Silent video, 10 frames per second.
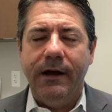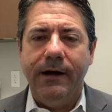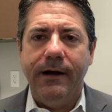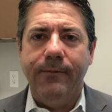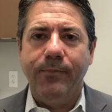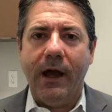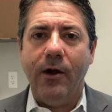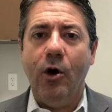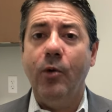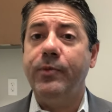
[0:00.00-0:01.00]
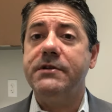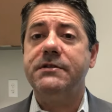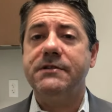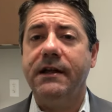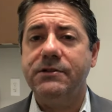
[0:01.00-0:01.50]
Um, I hope this
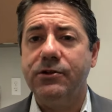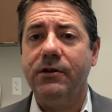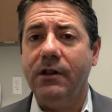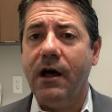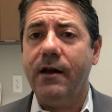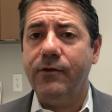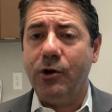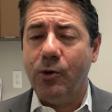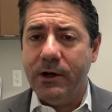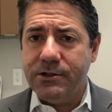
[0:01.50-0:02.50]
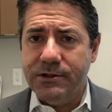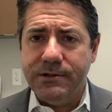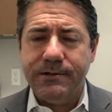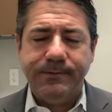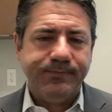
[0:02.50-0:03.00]
has answered a lot of your
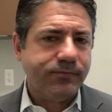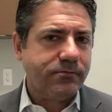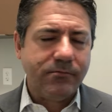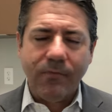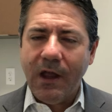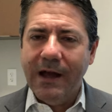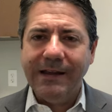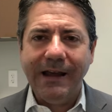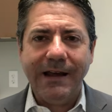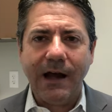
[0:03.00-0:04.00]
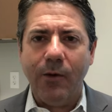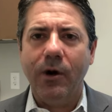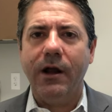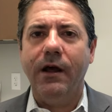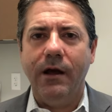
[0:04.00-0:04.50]
questions. Again, I
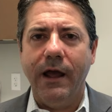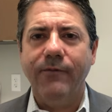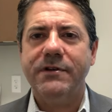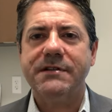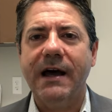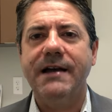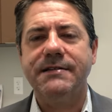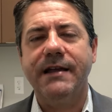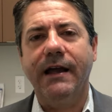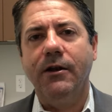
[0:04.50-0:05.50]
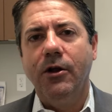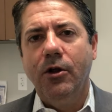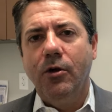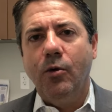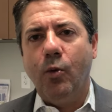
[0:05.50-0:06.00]
want to emphasize that
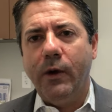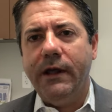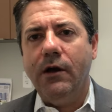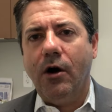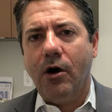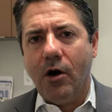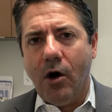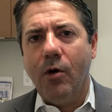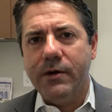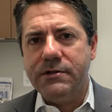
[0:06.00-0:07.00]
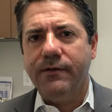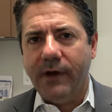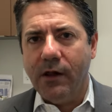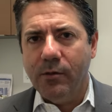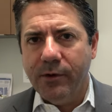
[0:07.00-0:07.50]
we are always
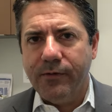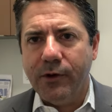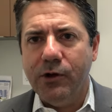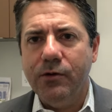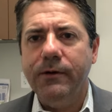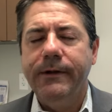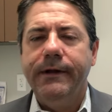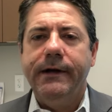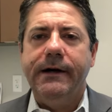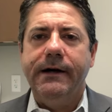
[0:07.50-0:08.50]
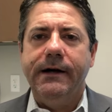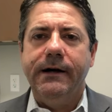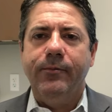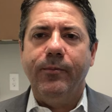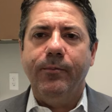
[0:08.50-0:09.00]
available for you um,